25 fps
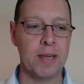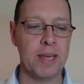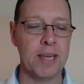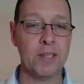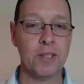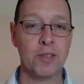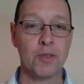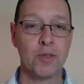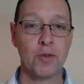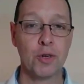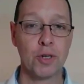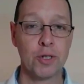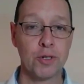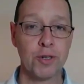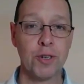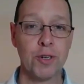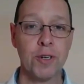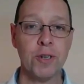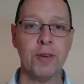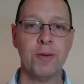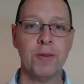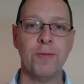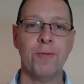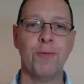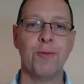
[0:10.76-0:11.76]

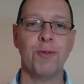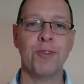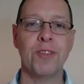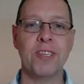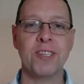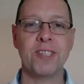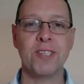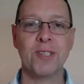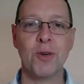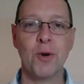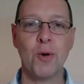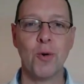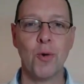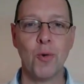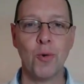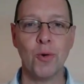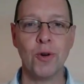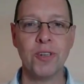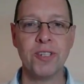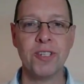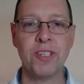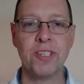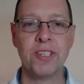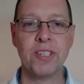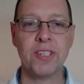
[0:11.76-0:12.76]
instructor for this
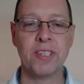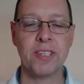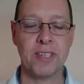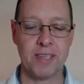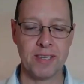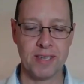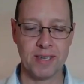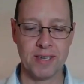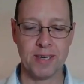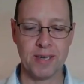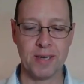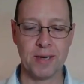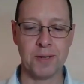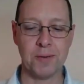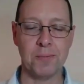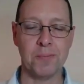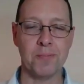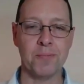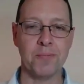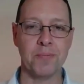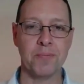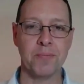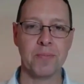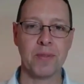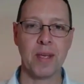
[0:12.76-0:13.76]
course.
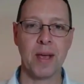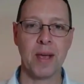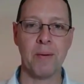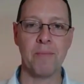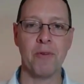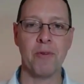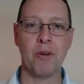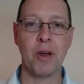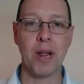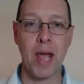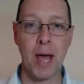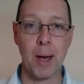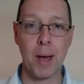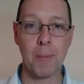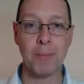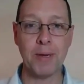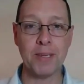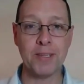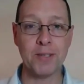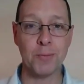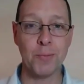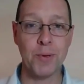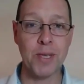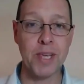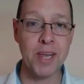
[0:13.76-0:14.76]
I'm very happy
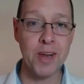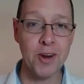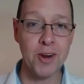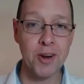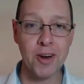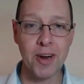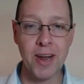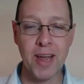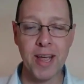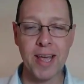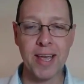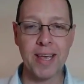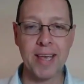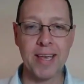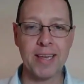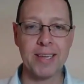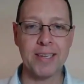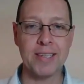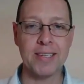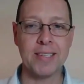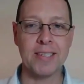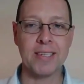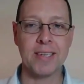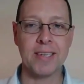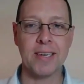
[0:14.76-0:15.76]
to be here
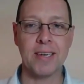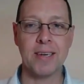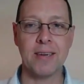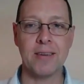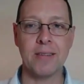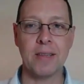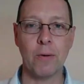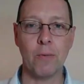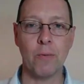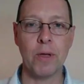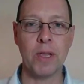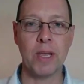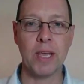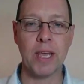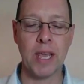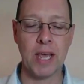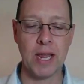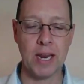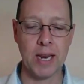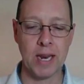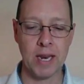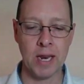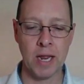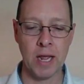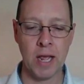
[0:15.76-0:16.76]
and that we
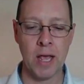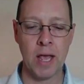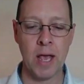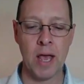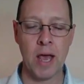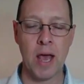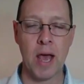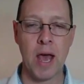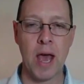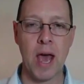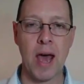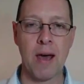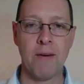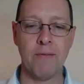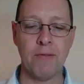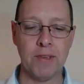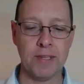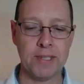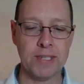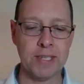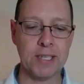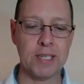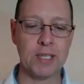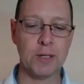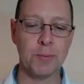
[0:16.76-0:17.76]
can have
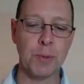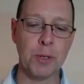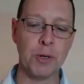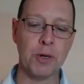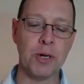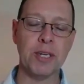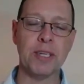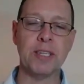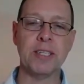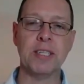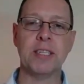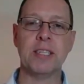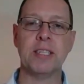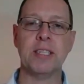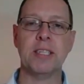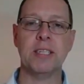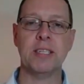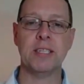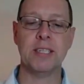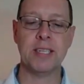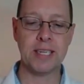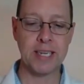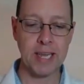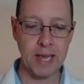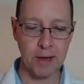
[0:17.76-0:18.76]
this
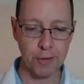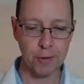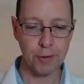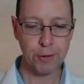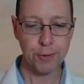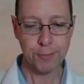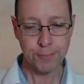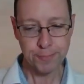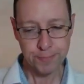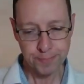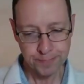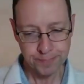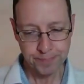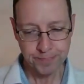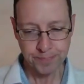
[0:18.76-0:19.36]
experience together.